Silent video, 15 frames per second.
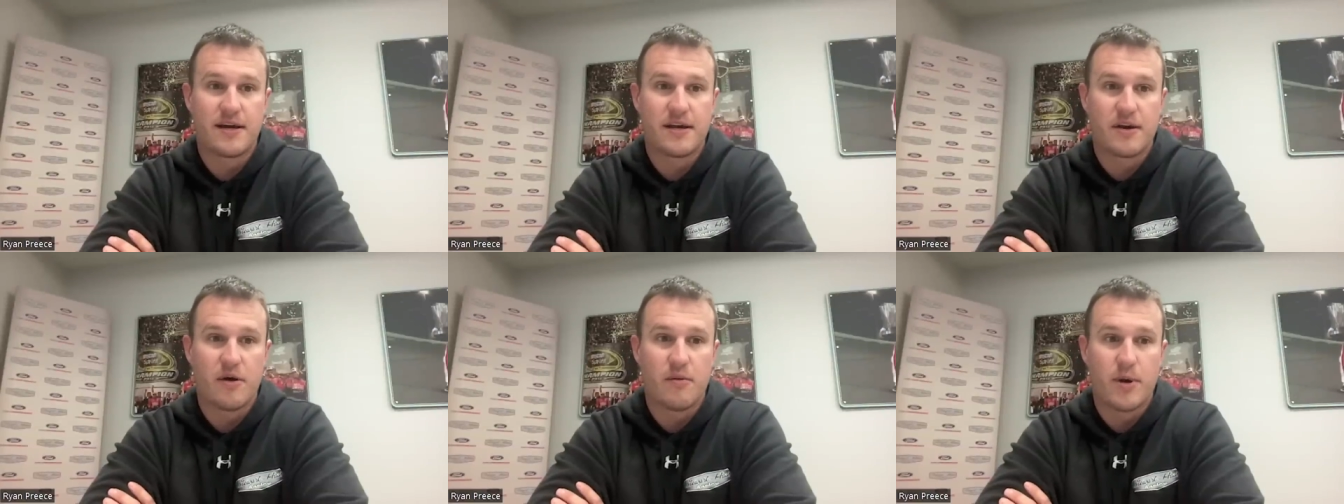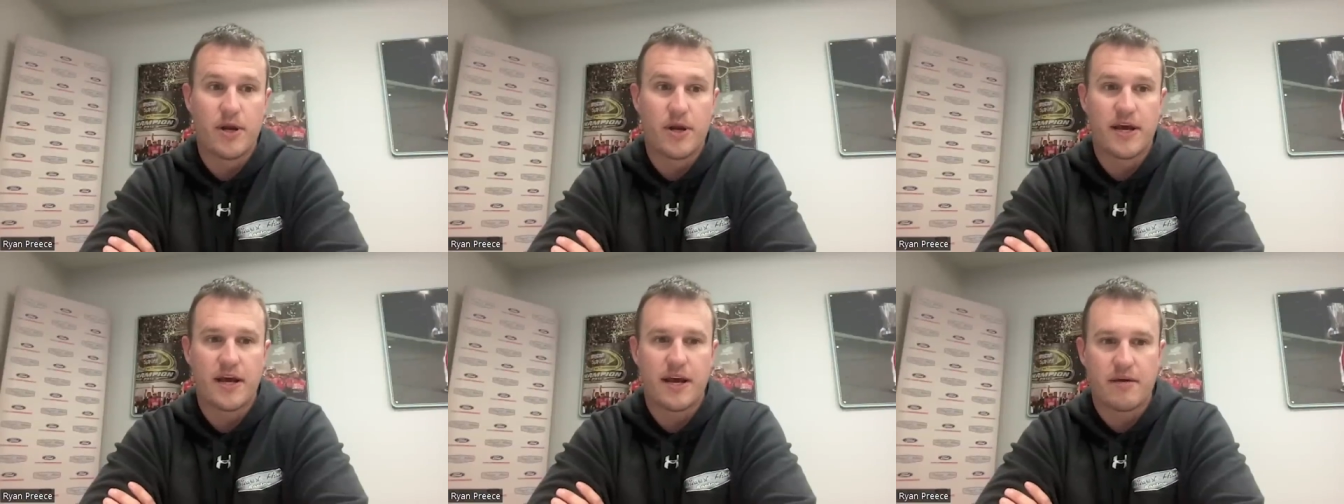you know,
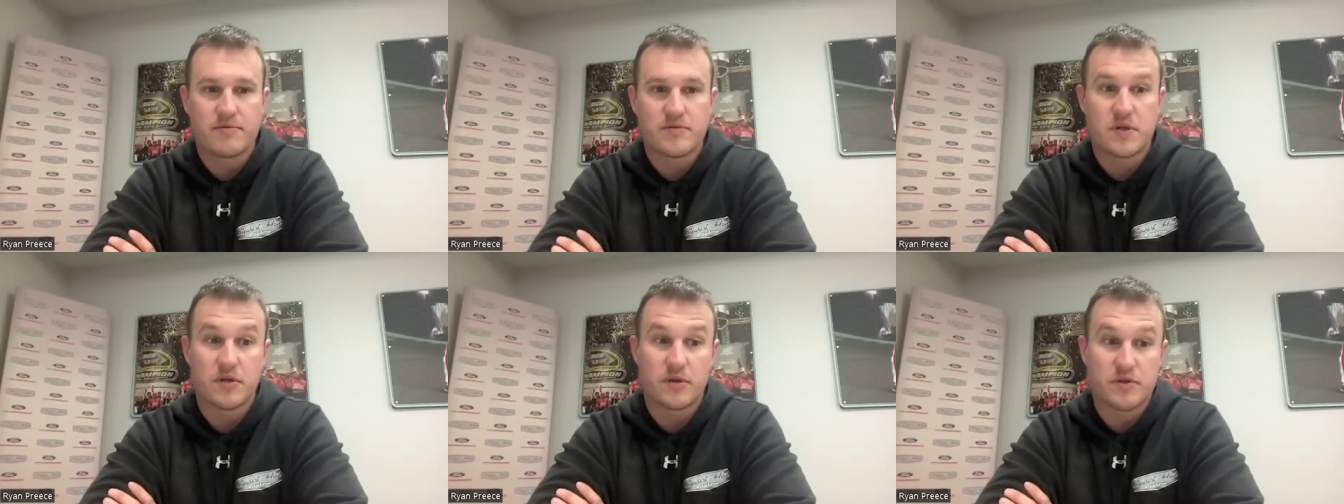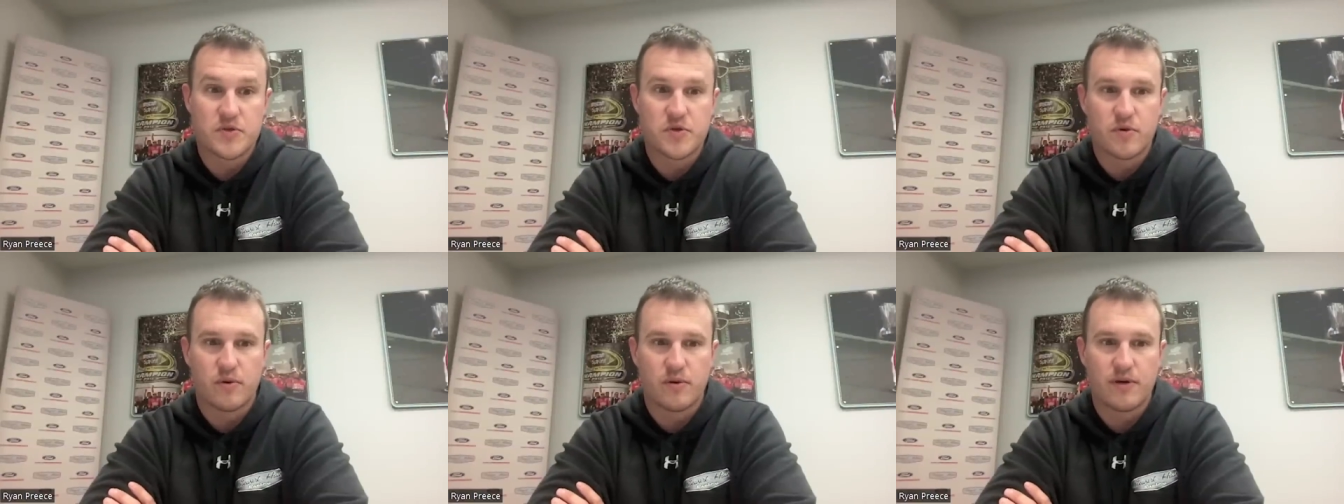Monday I was a little
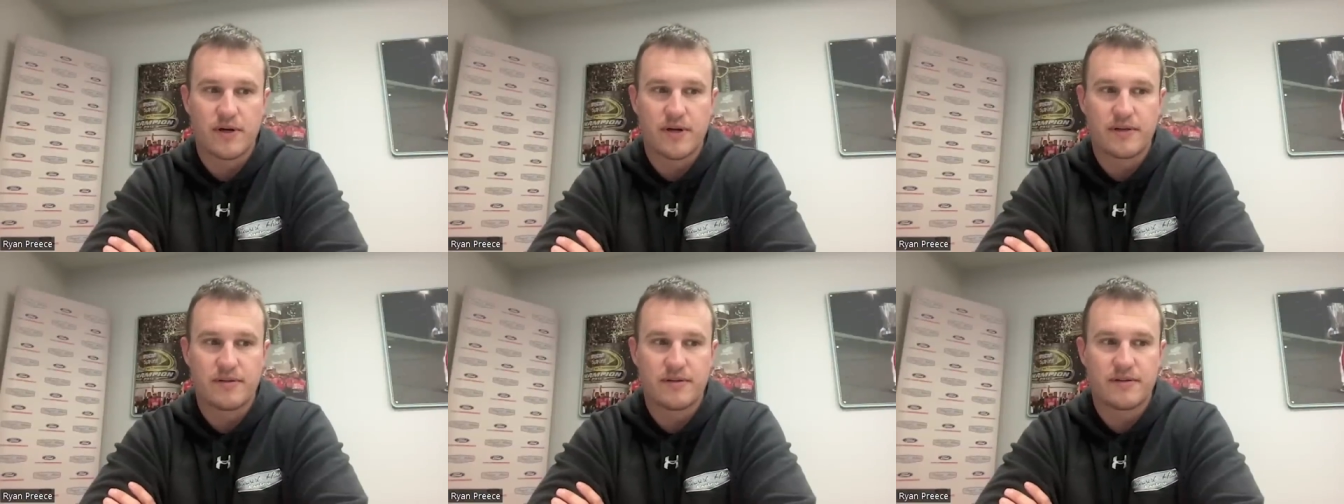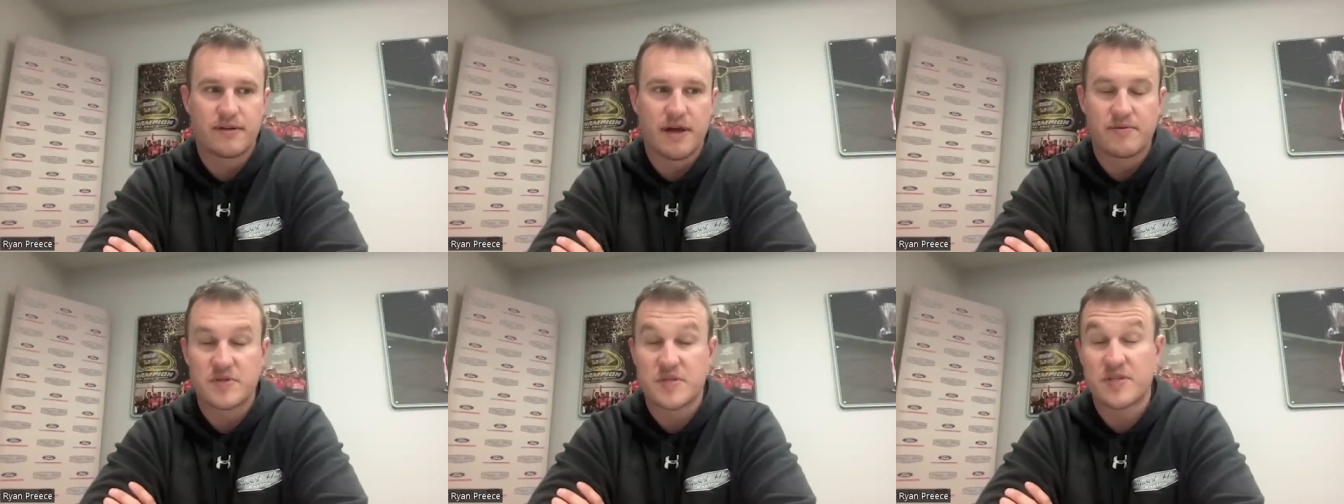sore, and
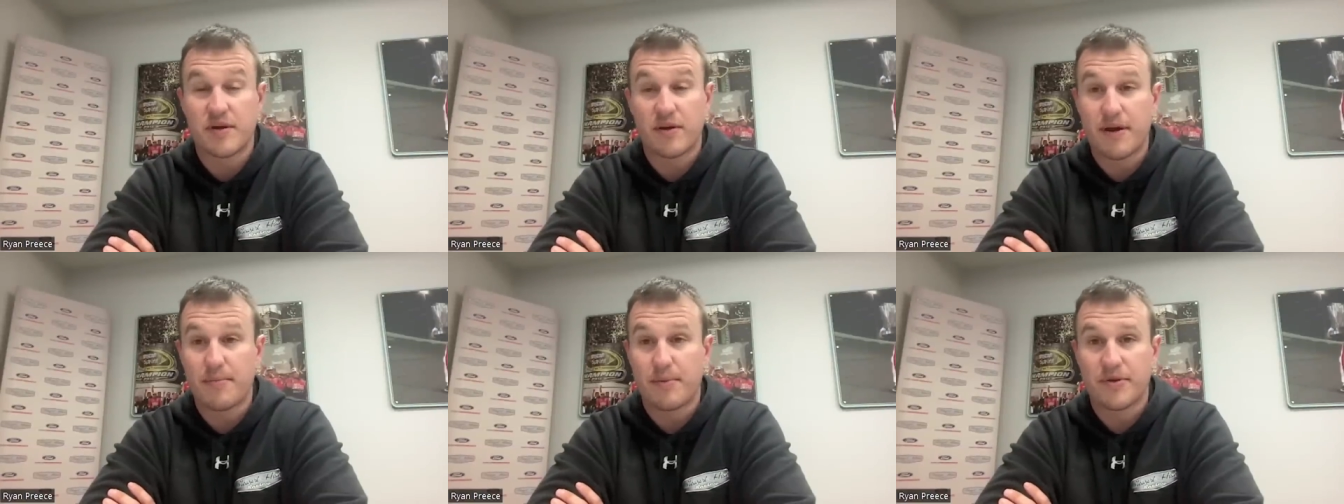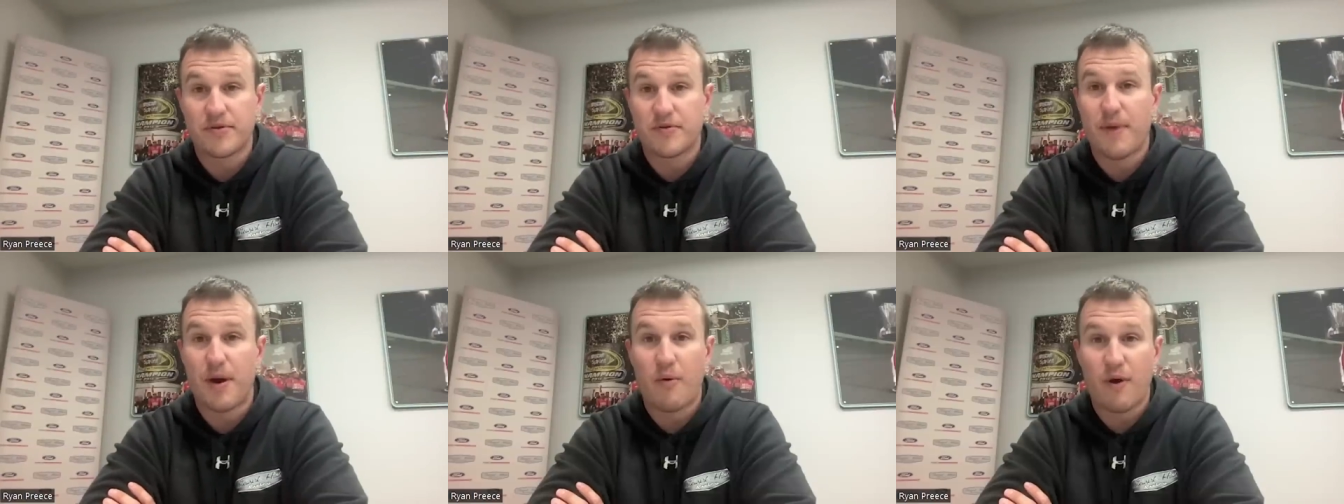I was still able to
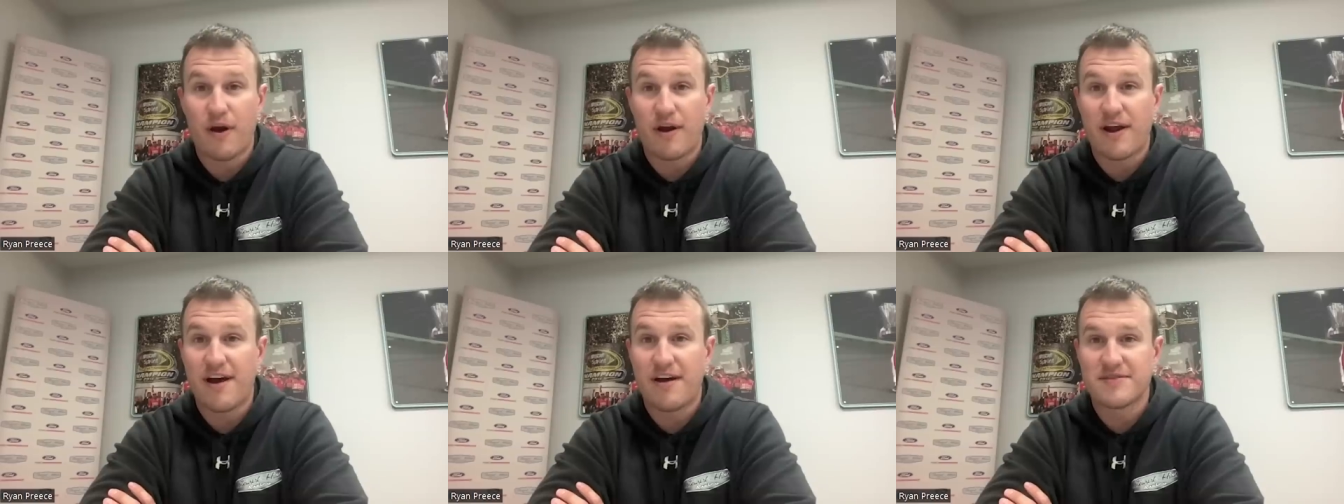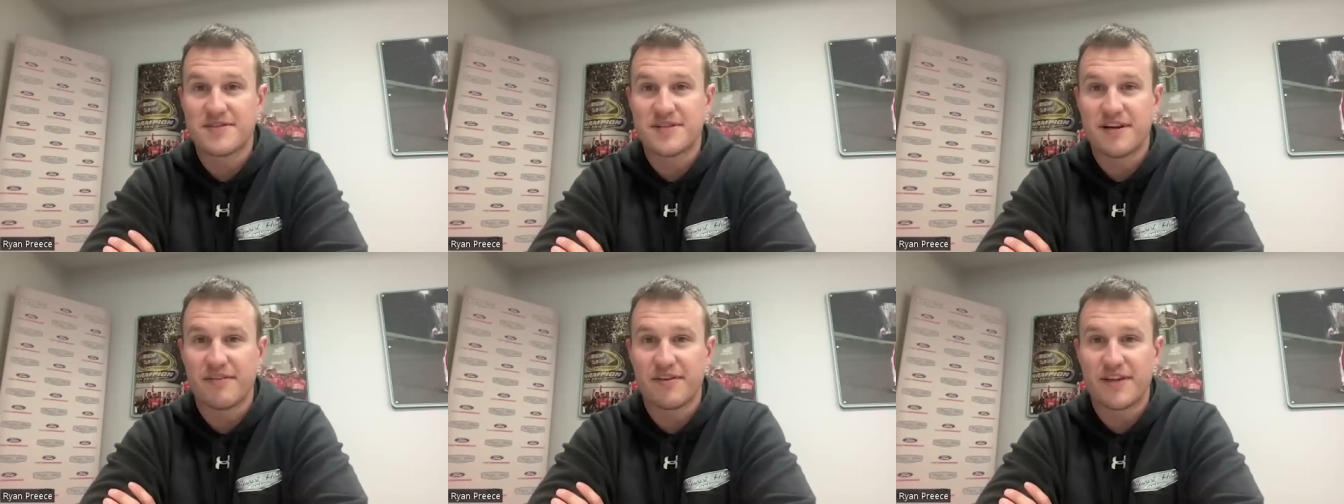do my workouts
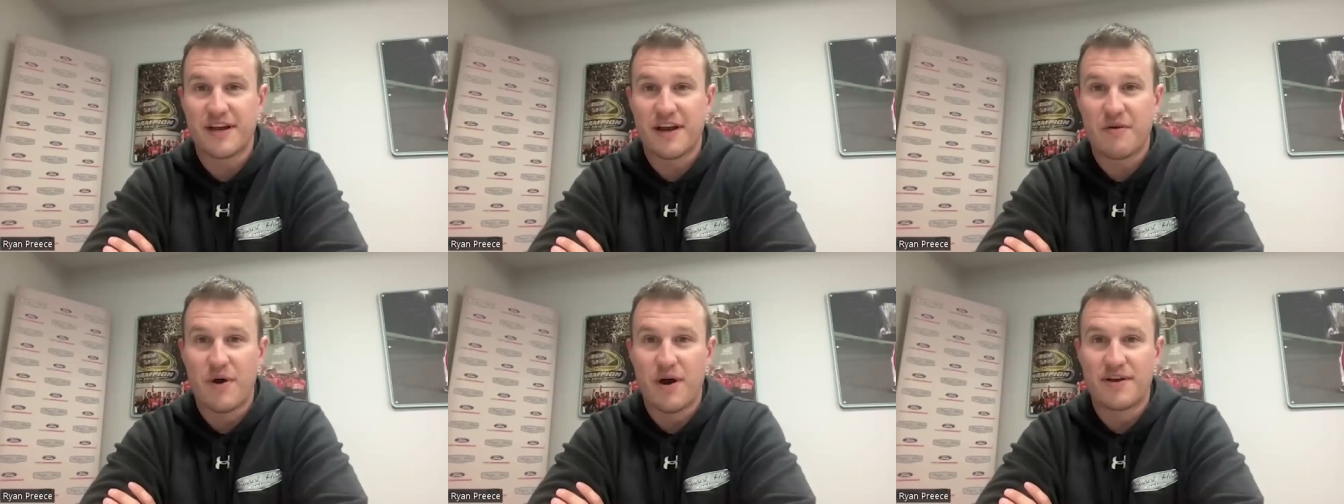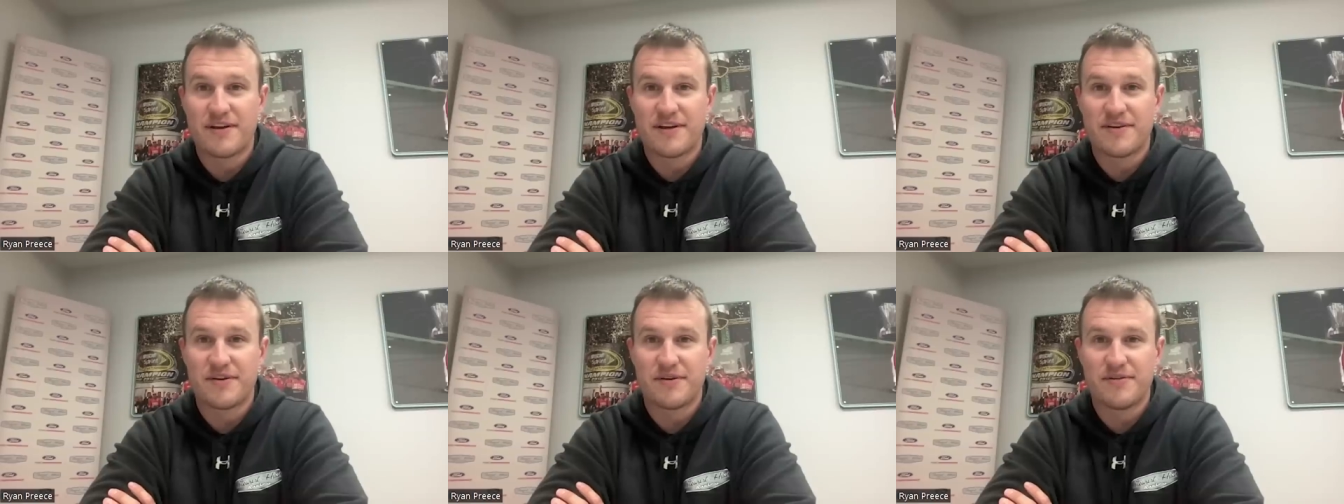and everything I wanted
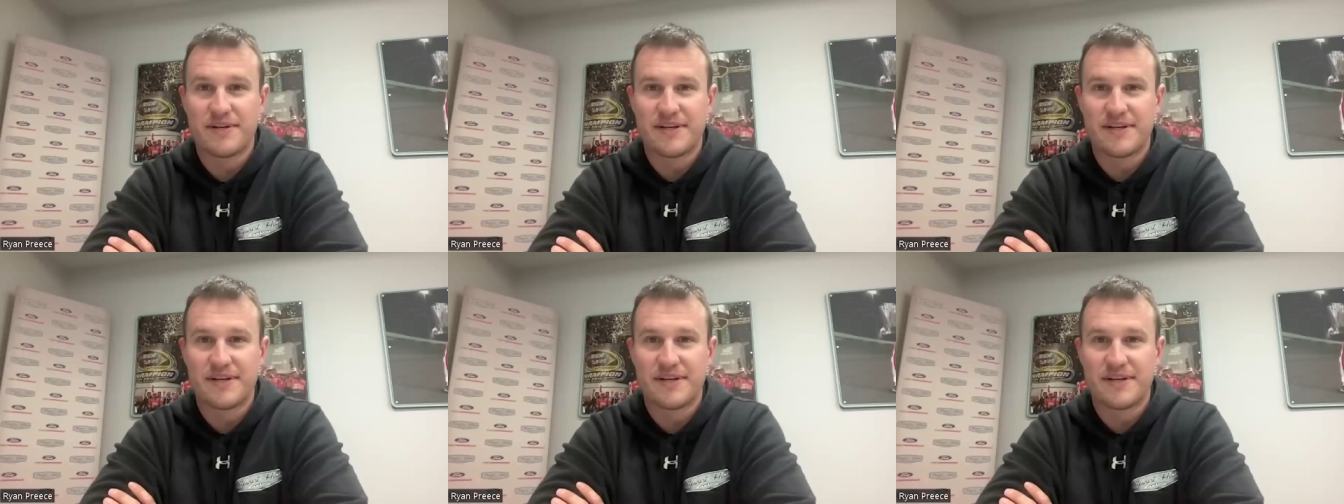to do,